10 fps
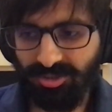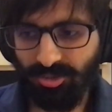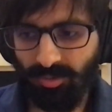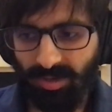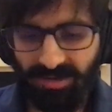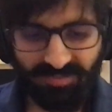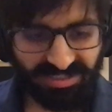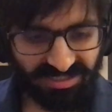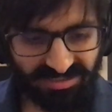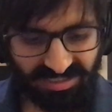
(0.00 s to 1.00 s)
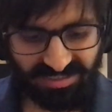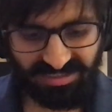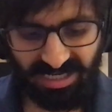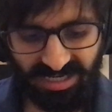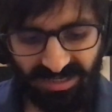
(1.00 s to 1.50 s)
so ever since I
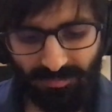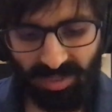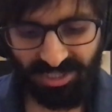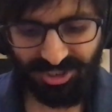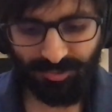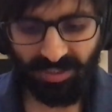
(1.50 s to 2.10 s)
started in March